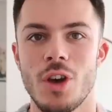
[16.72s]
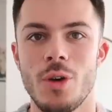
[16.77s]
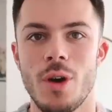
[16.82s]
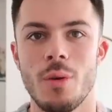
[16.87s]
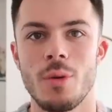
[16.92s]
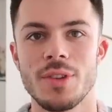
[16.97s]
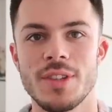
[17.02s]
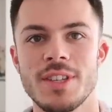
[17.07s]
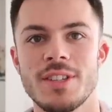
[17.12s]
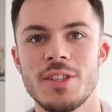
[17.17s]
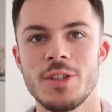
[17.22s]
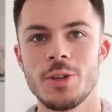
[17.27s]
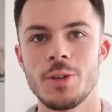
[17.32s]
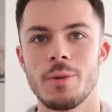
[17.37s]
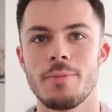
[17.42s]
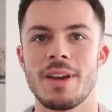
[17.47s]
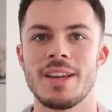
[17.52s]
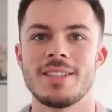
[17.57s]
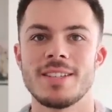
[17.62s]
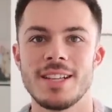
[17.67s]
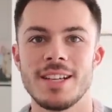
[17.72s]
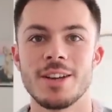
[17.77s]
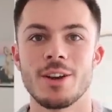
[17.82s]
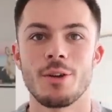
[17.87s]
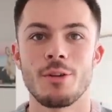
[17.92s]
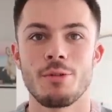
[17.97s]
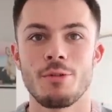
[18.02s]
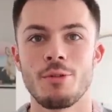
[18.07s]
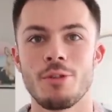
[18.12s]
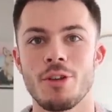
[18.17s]
I wanted to basically
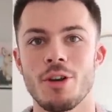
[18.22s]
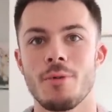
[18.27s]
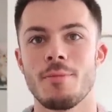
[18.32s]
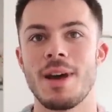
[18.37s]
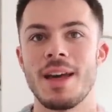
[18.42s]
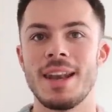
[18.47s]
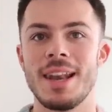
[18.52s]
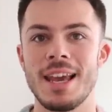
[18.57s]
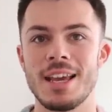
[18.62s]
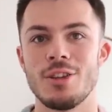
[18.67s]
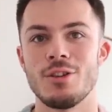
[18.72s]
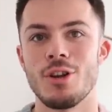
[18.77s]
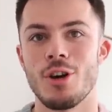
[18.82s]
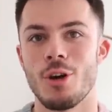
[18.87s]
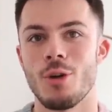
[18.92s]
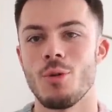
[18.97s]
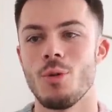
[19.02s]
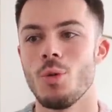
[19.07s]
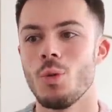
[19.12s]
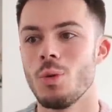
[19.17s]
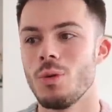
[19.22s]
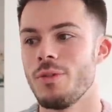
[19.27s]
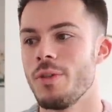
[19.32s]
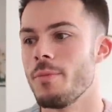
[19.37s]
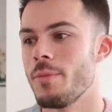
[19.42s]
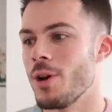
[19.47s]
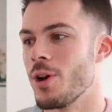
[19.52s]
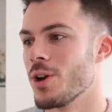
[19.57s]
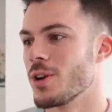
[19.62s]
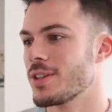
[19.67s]
go through them and let you know all of the
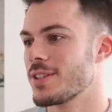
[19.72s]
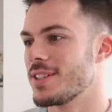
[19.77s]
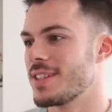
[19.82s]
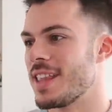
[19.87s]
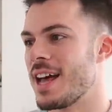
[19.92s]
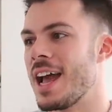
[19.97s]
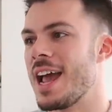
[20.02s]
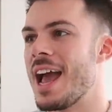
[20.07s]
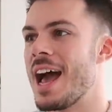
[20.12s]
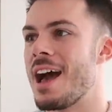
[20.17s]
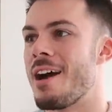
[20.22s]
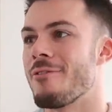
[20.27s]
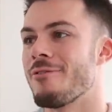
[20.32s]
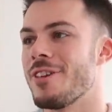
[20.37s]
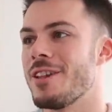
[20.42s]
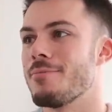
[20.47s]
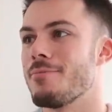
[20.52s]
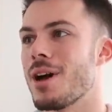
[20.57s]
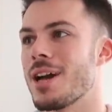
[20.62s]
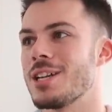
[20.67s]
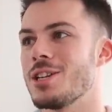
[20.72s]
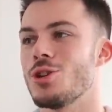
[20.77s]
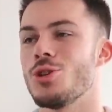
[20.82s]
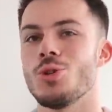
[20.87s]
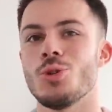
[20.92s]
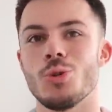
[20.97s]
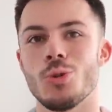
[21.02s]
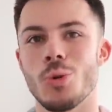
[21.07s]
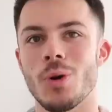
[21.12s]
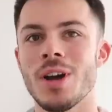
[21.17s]
books that I have in my
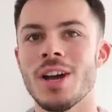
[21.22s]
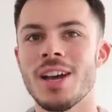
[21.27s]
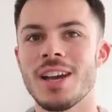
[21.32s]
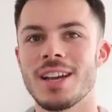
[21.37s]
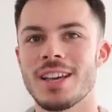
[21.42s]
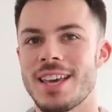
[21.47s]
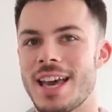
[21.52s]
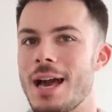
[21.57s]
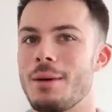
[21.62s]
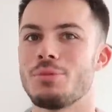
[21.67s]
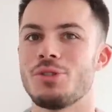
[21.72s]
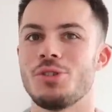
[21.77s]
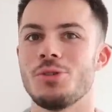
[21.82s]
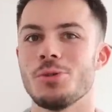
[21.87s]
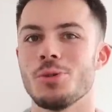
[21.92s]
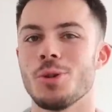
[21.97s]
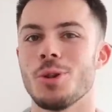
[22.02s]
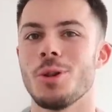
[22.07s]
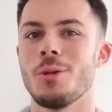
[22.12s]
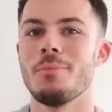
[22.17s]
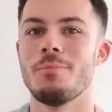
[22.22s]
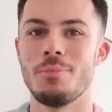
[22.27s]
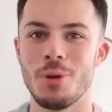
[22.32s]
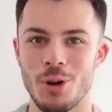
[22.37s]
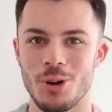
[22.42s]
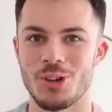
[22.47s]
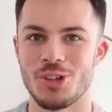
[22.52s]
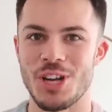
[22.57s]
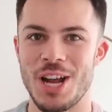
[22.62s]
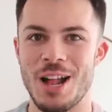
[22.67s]
new capsule
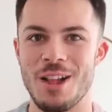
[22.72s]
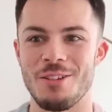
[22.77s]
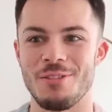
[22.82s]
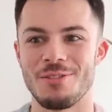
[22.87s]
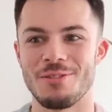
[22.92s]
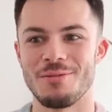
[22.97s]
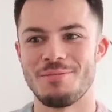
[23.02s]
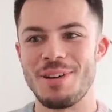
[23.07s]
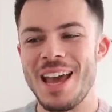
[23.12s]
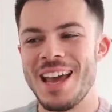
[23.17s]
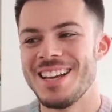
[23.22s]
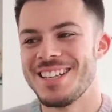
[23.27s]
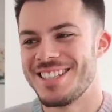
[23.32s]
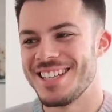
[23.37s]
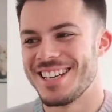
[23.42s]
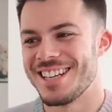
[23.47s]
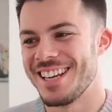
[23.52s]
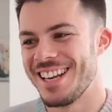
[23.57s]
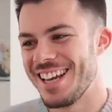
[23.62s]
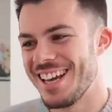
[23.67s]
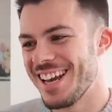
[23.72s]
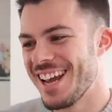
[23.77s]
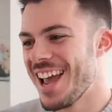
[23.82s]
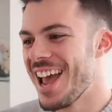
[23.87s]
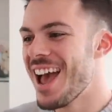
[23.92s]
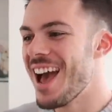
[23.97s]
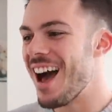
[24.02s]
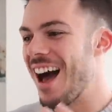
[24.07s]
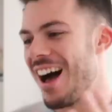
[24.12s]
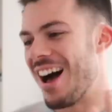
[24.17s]
bookshelf. Basically,
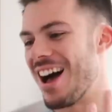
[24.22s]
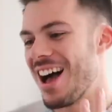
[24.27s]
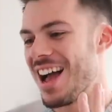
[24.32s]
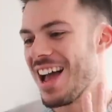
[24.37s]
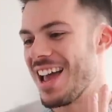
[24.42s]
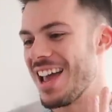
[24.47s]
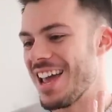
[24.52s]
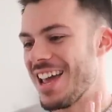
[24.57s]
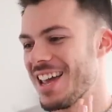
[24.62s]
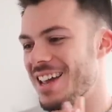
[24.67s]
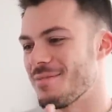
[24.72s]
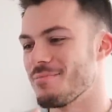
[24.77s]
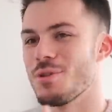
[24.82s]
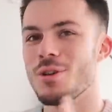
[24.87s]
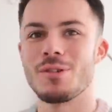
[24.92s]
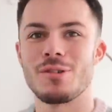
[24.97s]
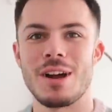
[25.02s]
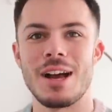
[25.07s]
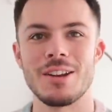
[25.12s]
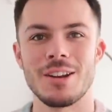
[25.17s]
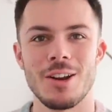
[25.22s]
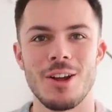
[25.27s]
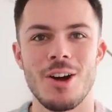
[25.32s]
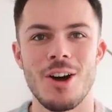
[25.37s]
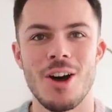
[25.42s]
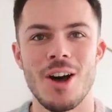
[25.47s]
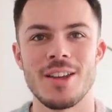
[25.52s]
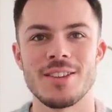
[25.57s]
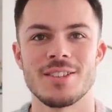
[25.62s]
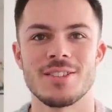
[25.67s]
I move around a
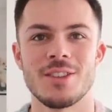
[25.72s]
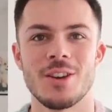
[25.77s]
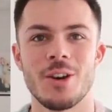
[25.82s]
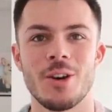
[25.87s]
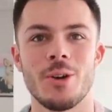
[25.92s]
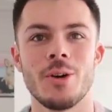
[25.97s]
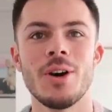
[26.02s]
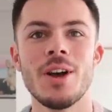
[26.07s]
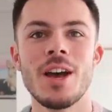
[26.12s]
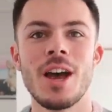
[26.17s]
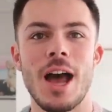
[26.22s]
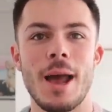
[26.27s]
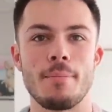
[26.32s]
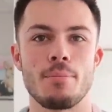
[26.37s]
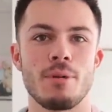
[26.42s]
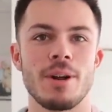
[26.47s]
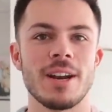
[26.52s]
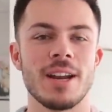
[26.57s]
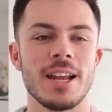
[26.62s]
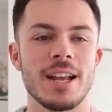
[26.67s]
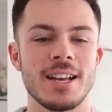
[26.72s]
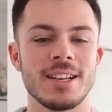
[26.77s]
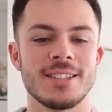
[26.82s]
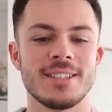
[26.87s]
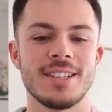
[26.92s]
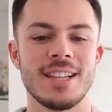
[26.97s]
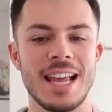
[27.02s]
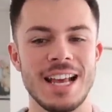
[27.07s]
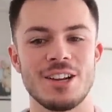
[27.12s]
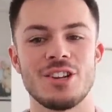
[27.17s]
lot, and so I bring like a
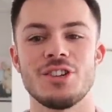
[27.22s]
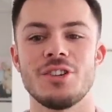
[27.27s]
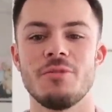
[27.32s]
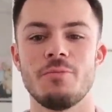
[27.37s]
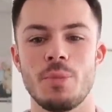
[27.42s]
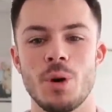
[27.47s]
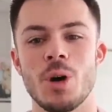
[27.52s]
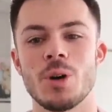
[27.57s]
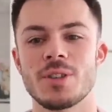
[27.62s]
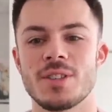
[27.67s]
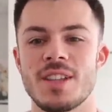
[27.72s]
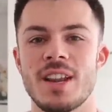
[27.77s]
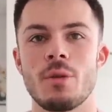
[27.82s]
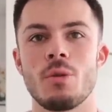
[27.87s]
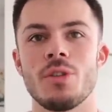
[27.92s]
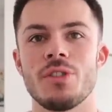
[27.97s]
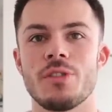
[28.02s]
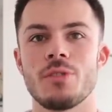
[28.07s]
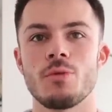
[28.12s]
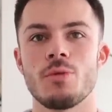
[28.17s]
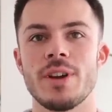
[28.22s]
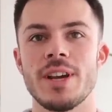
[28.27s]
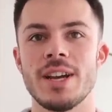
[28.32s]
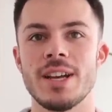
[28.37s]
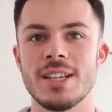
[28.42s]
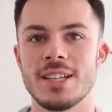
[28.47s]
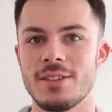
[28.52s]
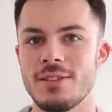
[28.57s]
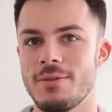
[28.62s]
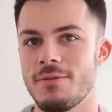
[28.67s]
selection of books that I want to
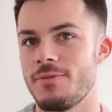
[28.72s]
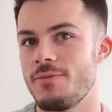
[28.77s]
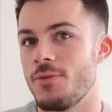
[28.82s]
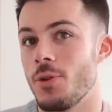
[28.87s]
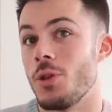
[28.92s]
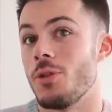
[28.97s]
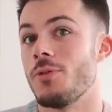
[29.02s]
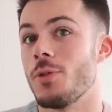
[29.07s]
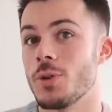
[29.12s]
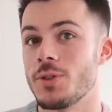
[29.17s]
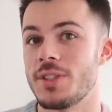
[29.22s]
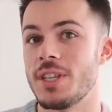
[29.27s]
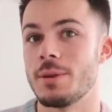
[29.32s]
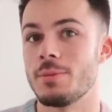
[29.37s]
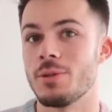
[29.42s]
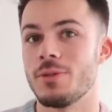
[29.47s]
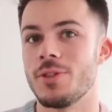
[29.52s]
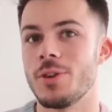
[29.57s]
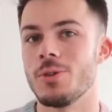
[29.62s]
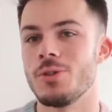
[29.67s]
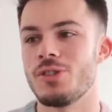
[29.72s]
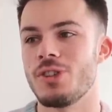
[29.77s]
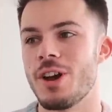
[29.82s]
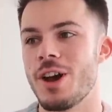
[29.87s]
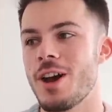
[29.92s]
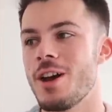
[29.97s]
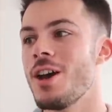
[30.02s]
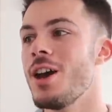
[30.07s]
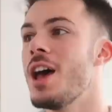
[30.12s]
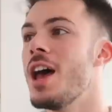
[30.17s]
read for the foreseeable
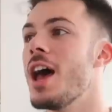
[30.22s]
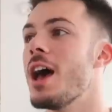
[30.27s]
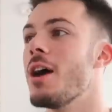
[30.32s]
future.